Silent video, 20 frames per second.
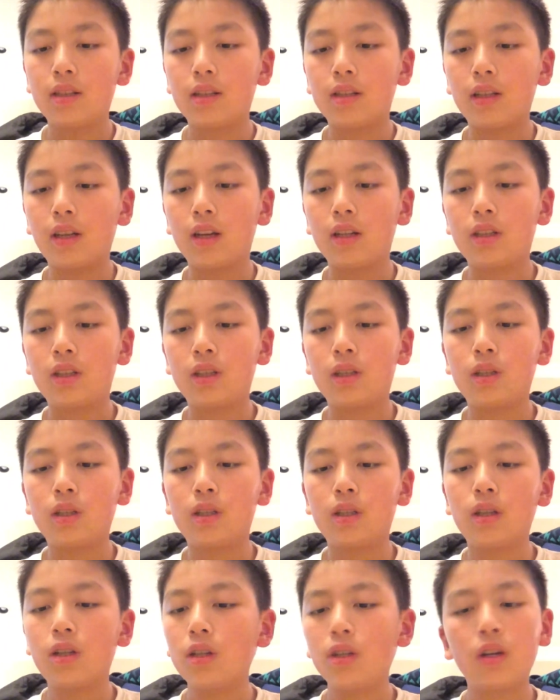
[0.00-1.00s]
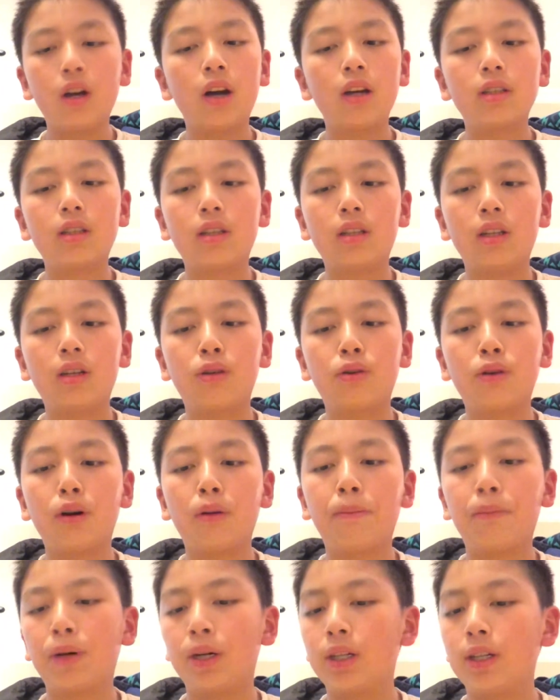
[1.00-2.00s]
such not
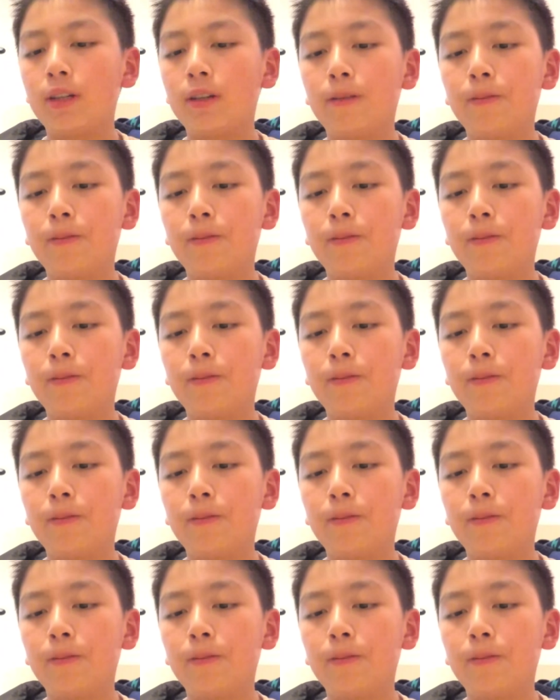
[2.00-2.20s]
secret but